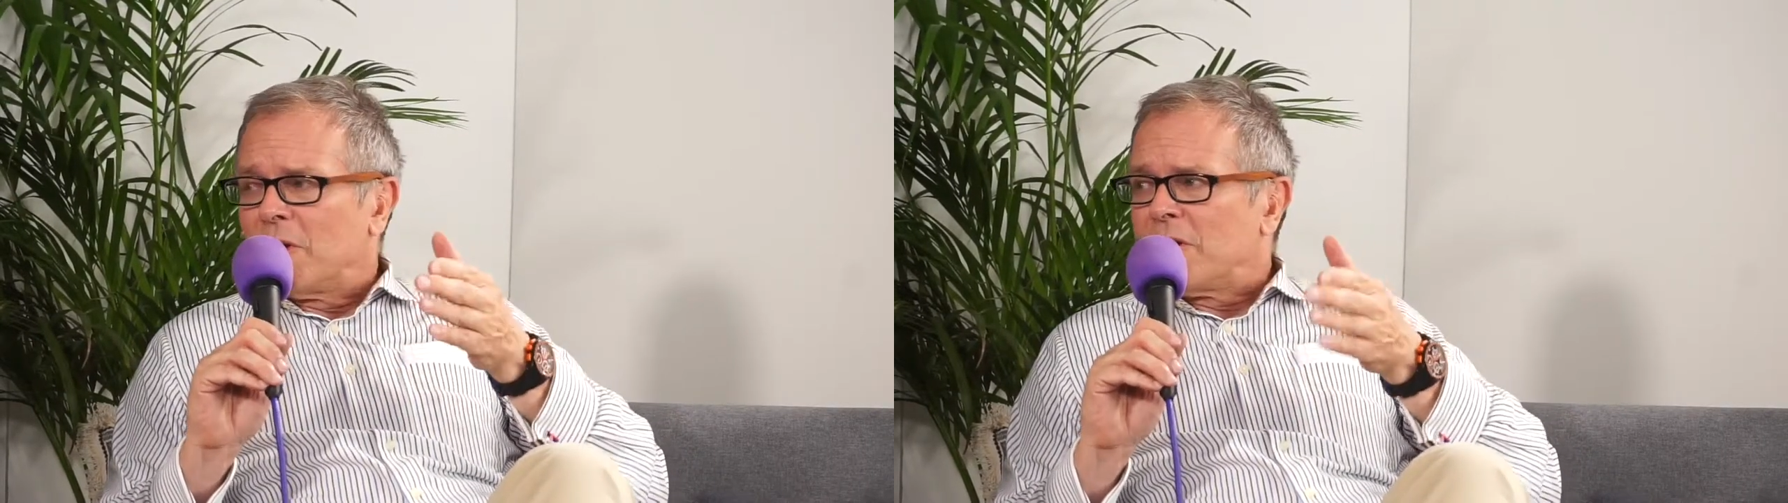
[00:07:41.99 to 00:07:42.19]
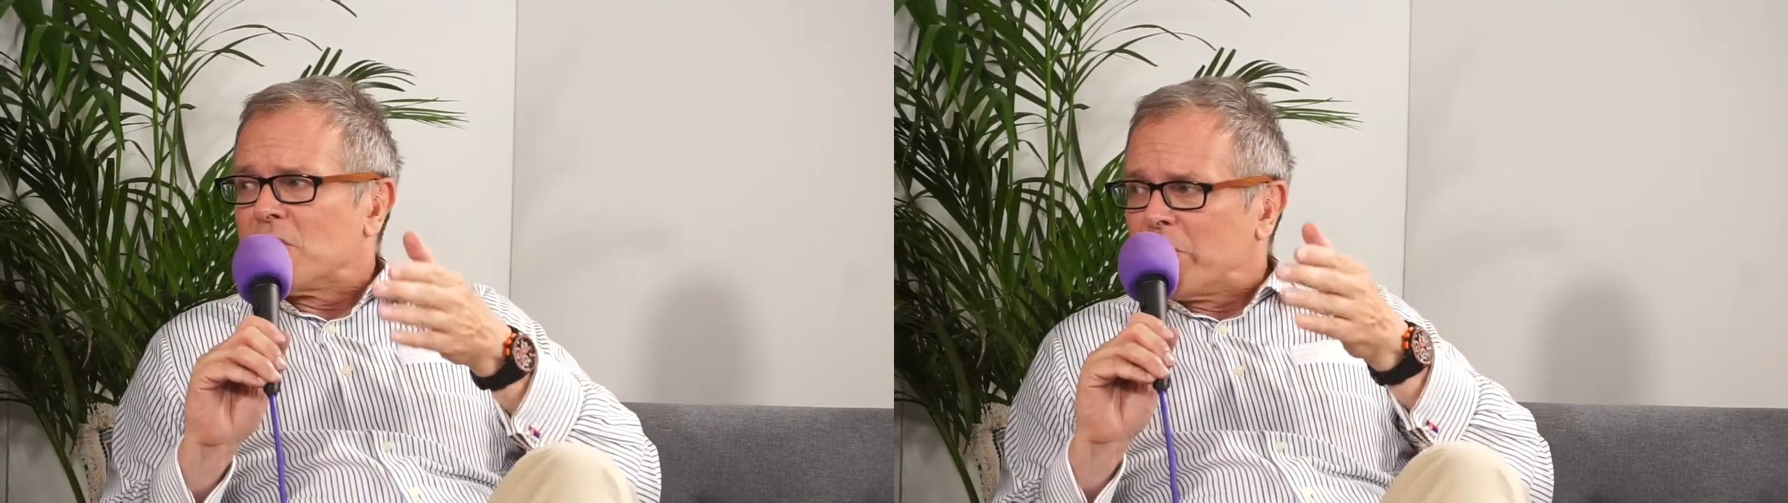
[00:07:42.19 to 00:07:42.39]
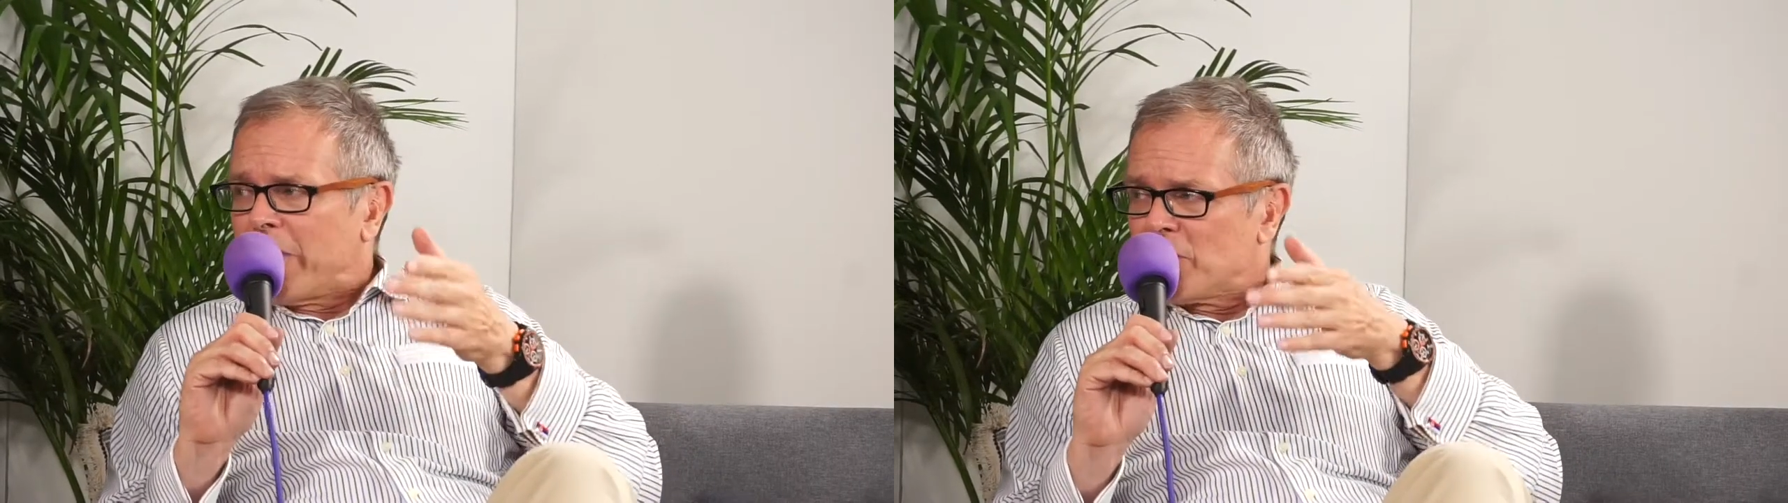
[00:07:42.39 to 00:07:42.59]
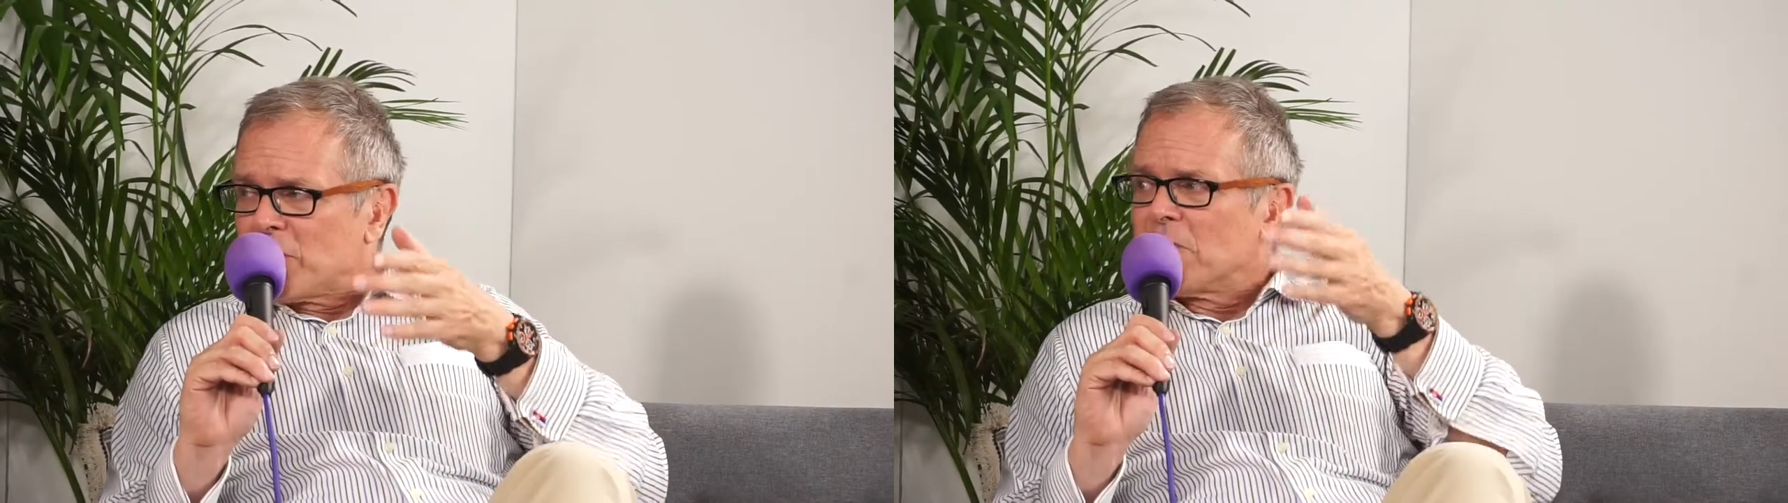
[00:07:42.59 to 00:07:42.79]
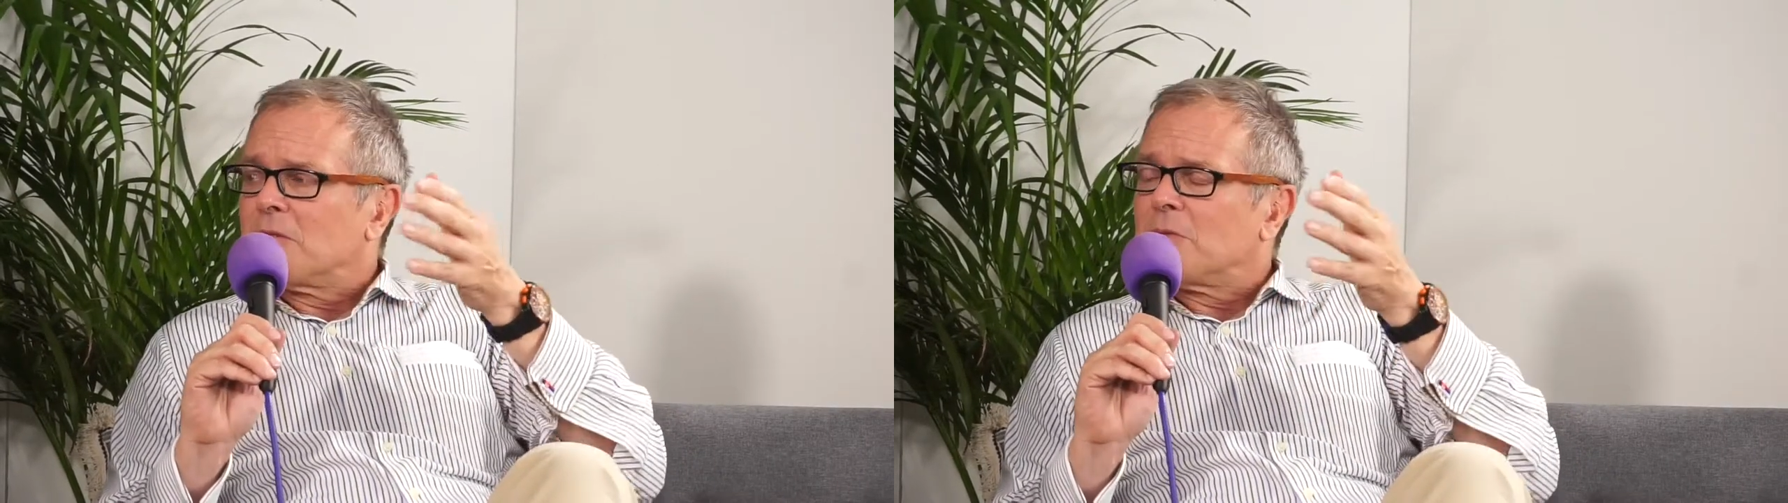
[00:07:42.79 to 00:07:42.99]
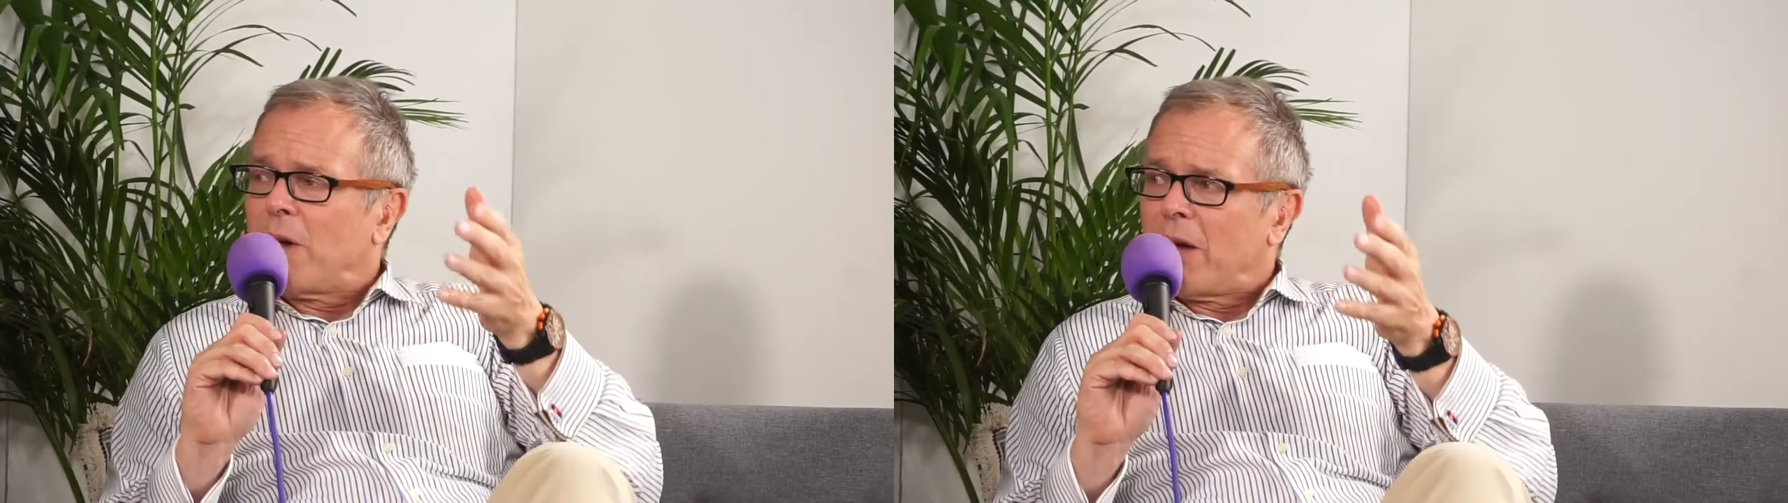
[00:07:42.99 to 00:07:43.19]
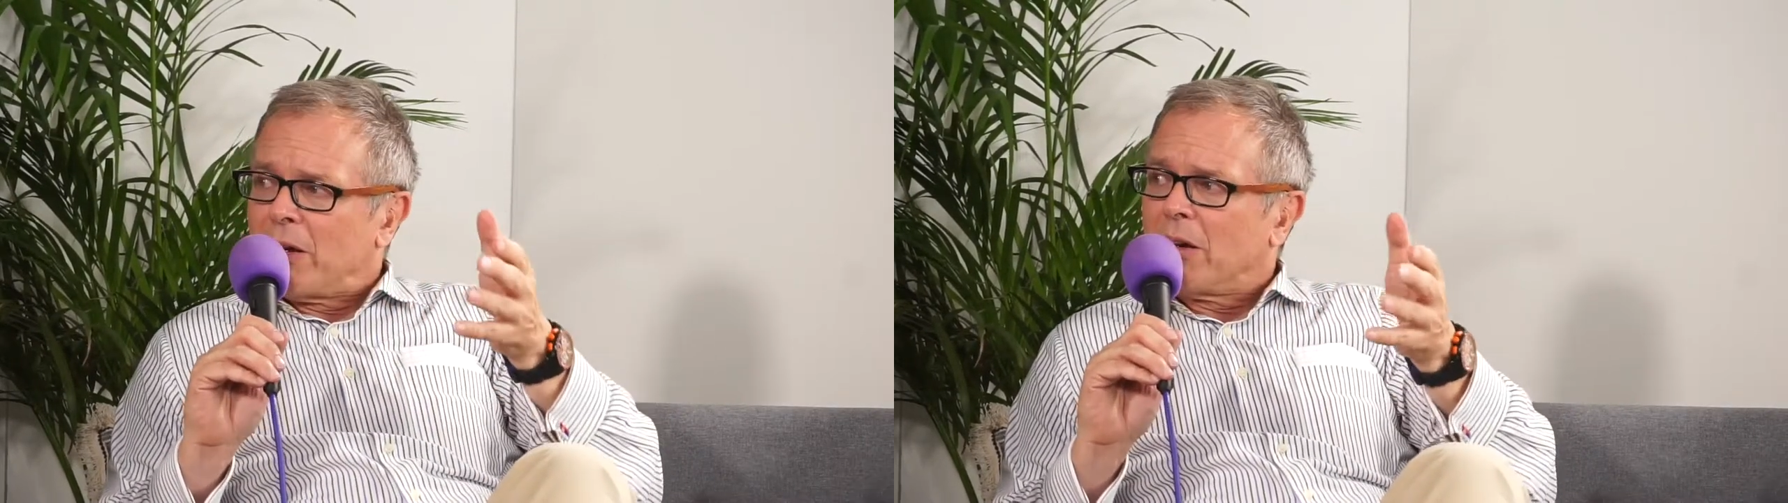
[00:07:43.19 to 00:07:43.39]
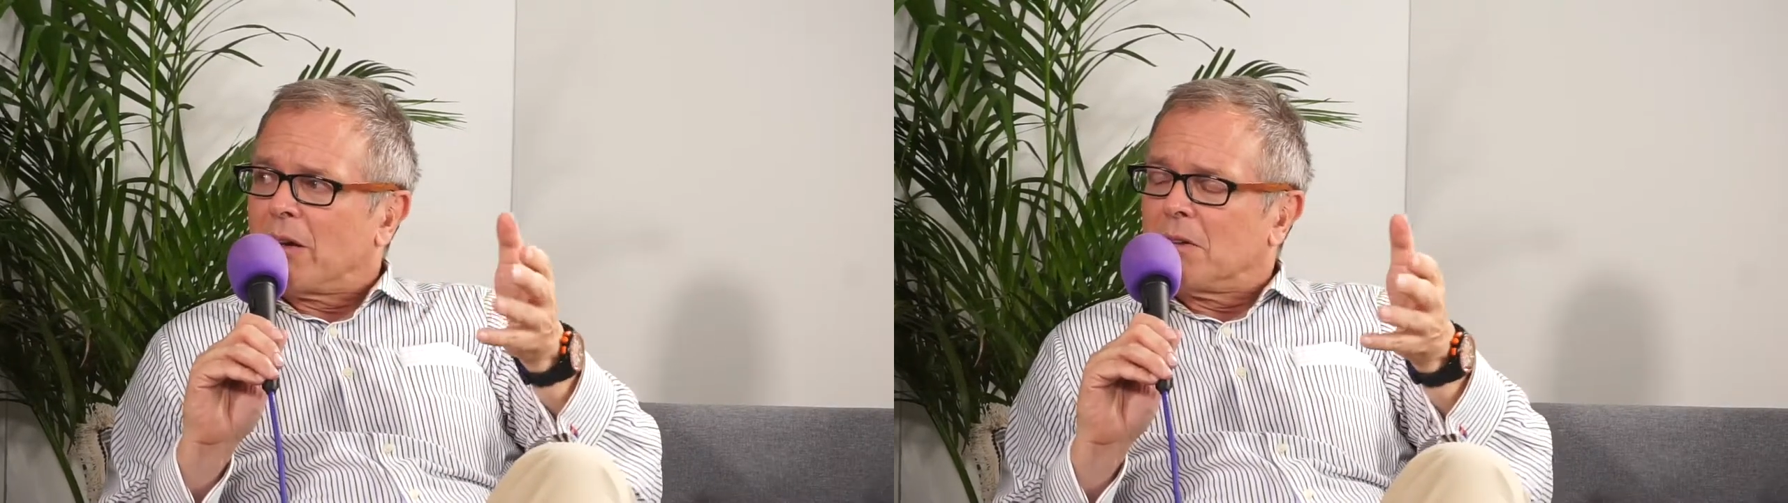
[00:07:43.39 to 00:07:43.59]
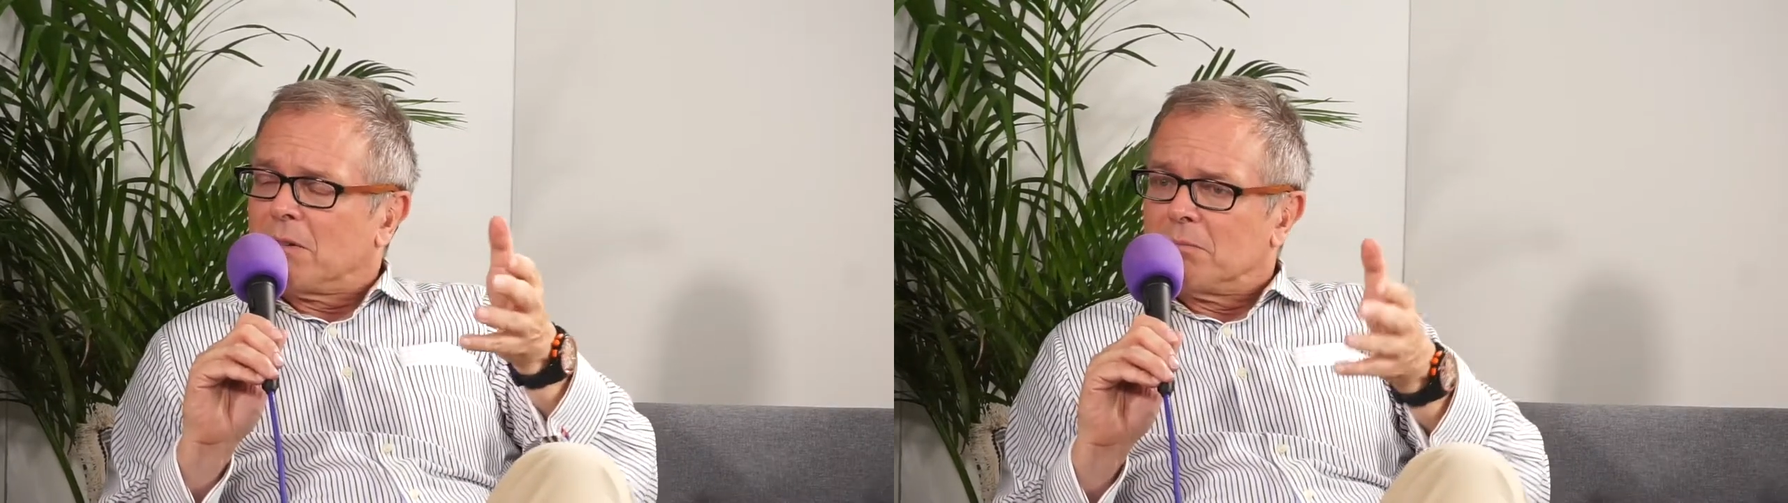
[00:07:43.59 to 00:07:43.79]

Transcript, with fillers: registration where